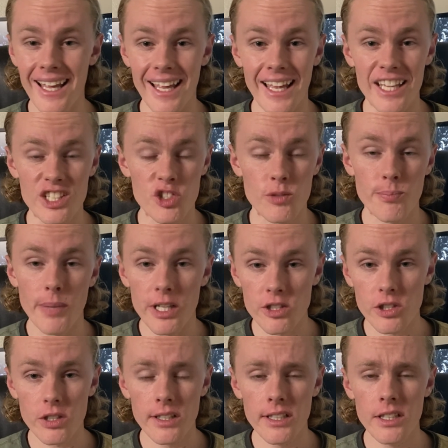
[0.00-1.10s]

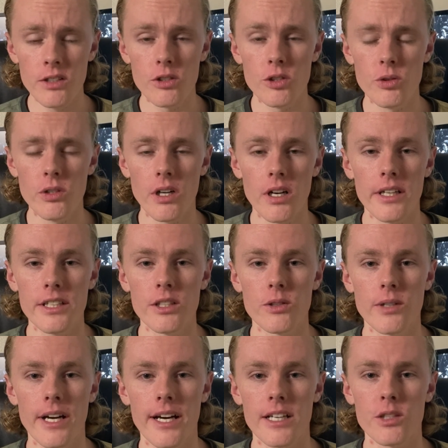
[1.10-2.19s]
Especially do not
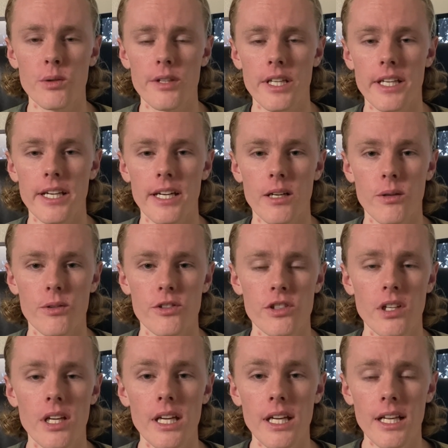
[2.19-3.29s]
interact with
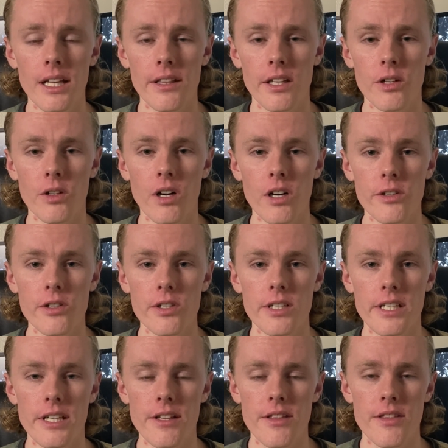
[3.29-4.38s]
accounts that are
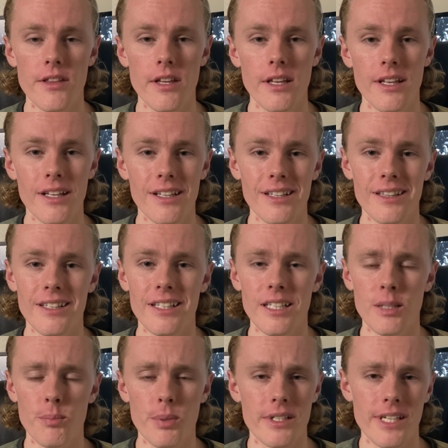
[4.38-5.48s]
underneath
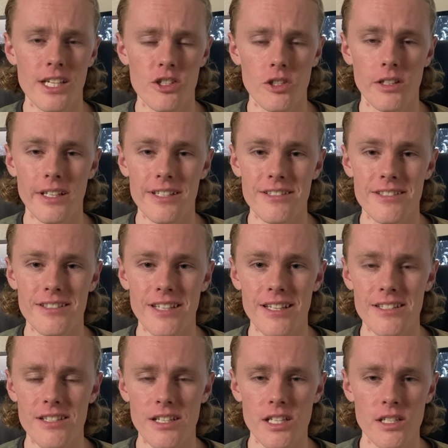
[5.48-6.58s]
the potentially
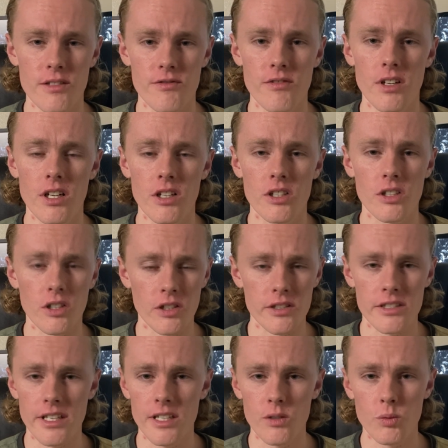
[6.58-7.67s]
sensitive
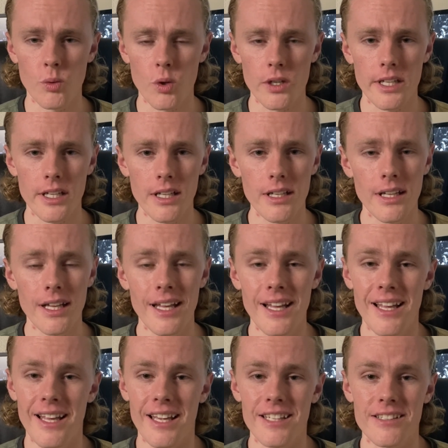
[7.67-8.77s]
content warning,
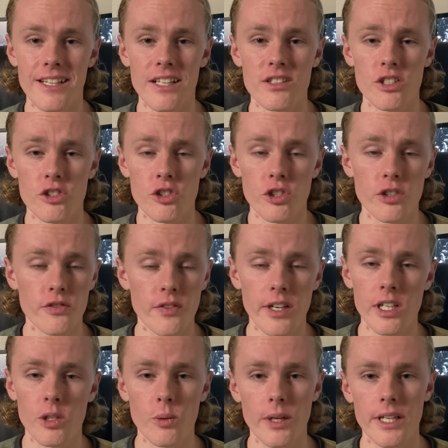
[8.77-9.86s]
as that's a
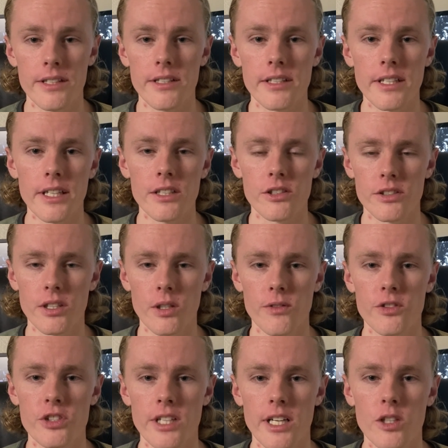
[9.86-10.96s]
surefire way to get yourself
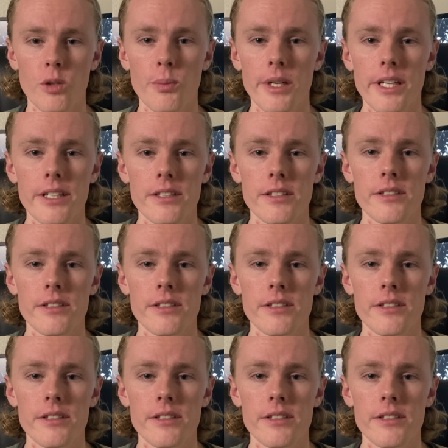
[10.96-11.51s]
shadow banned.